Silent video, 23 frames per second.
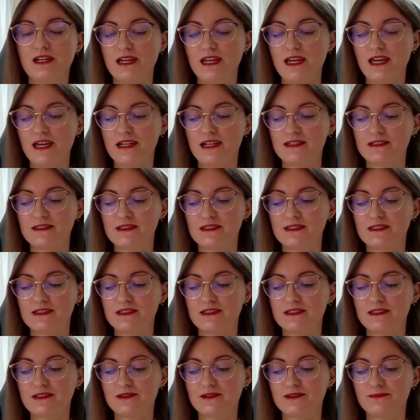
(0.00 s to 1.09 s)
And
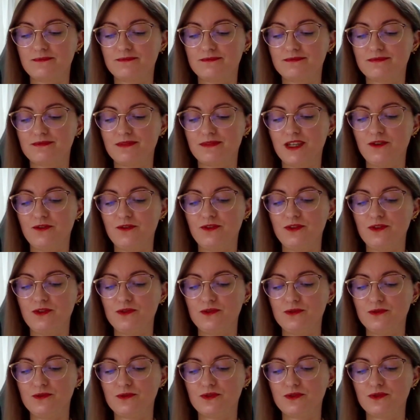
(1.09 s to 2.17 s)
if
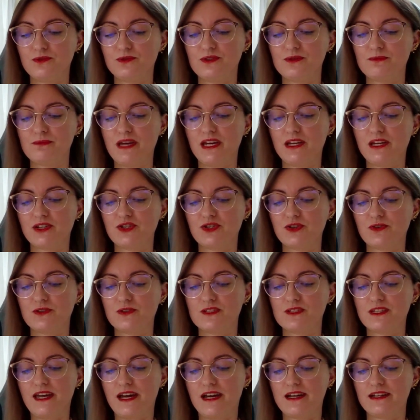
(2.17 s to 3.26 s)
you could make a
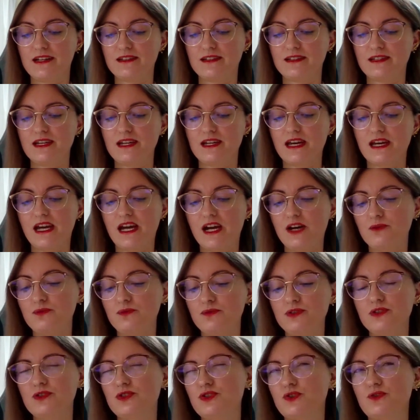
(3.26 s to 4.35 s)
choice again, how
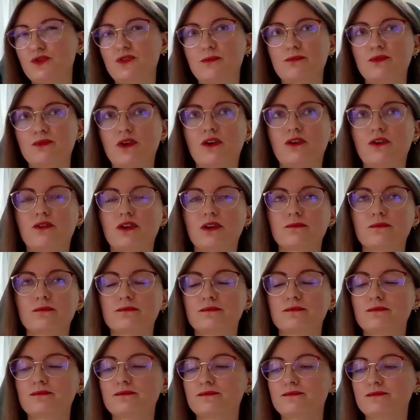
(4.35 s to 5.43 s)
would you choose the
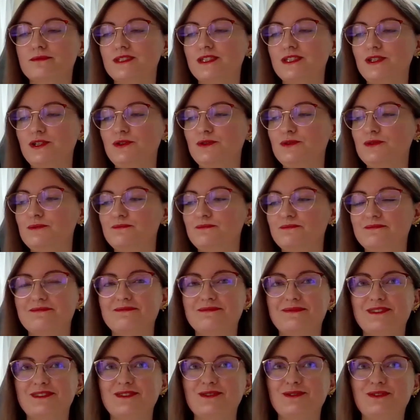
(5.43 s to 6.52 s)
program? Did you
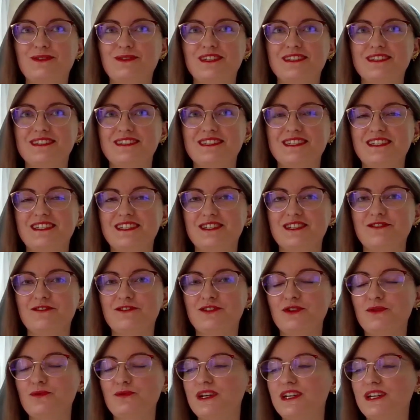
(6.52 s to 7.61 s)
do this in a
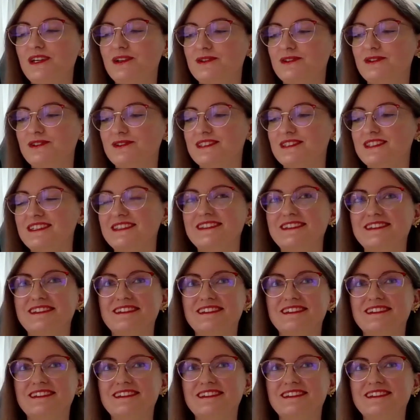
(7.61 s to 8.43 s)
different way or not?